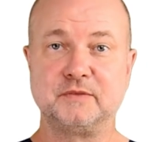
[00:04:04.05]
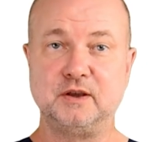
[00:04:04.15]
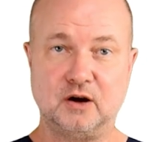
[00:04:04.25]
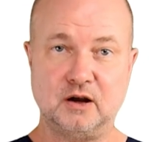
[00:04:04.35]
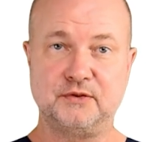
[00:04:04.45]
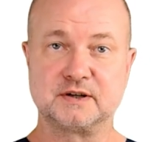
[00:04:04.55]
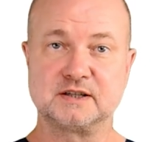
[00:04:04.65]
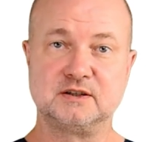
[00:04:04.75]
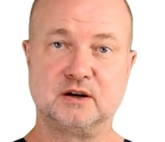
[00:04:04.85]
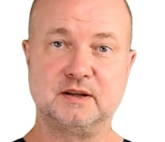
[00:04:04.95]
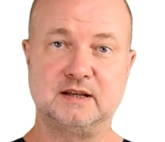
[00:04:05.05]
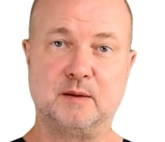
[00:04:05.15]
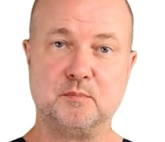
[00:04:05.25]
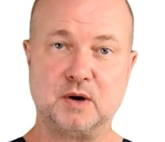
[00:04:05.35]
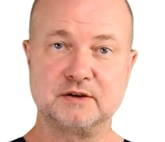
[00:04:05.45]
The authors noted
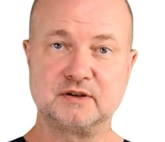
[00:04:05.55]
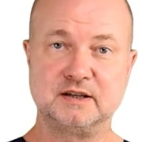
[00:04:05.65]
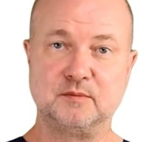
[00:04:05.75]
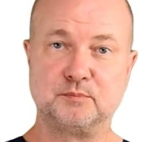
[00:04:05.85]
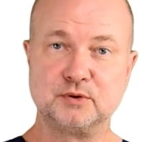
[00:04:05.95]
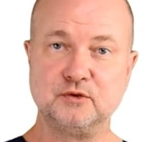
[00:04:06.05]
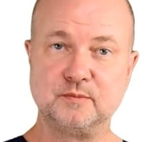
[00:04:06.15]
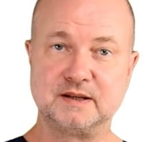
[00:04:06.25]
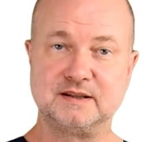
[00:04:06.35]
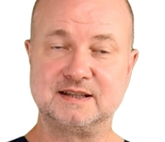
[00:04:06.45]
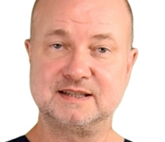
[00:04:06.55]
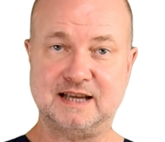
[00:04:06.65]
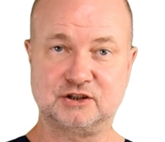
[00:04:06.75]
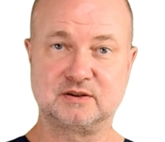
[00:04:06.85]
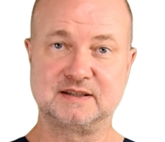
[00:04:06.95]
a moderate improvement in
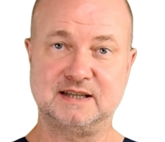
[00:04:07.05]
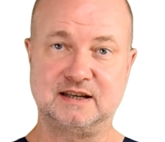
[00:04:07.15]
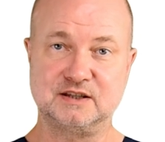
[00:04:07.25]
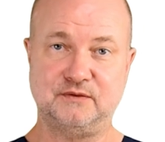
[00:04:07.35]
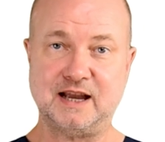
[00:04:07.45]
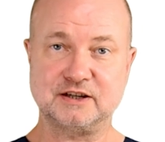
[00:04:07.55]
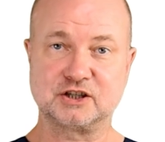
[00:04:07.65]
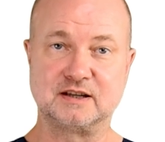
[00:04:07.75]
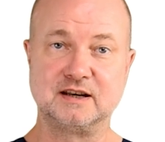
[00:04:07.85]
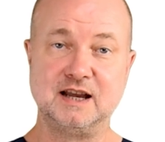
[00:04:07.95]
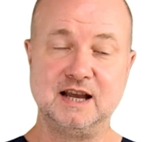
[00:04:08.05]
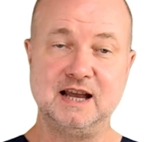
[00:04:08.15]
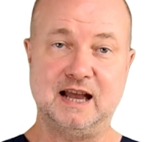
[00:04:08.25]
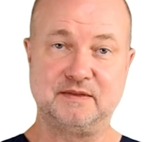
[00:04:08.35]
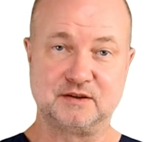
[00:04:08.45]
sexual satisfaction
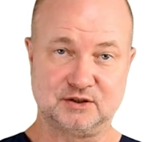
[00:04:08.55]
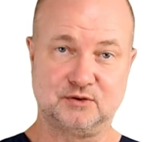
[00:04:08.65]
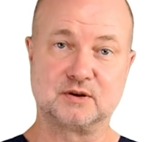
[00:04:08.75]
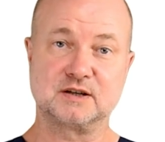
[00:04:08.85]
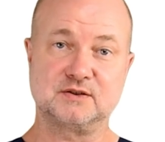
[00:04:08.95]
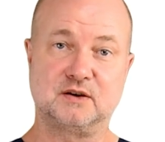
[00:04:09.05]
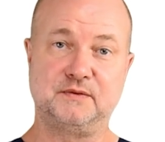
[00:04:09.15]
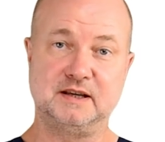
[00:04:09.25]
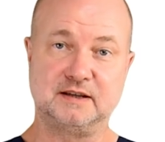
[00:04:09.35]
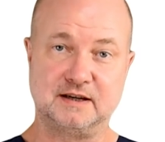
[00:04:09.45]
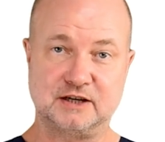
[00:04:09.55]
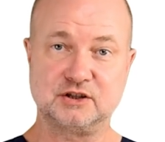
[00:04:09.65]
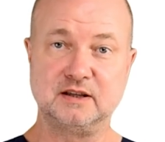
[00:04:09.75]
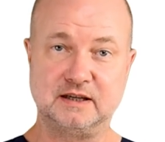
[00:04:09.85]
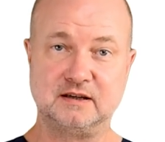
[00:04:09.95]
and the scores of the
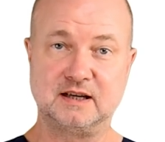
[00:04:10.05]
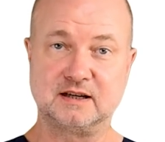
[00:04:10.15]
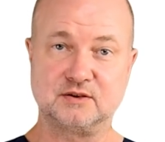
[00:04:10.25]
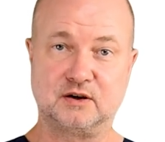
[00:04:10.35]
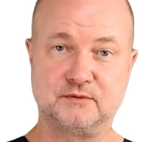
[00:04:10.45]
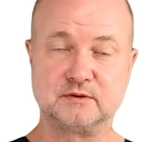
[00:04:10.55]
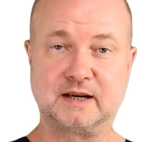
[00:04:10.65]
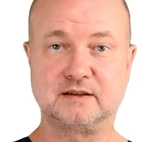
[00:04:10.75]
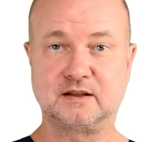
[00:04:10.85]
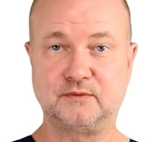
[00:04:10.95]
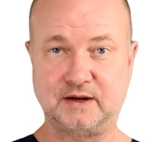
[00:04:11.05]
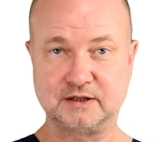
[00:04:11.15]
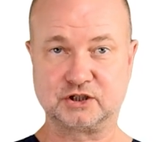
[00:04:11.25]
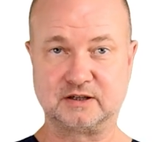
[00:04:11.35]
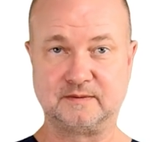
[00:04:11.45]
International Index of Erectile
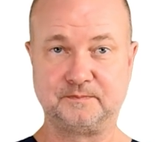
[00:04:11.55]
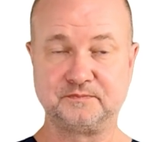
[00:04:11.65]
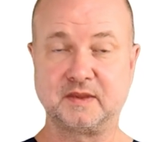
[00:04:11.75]
Function.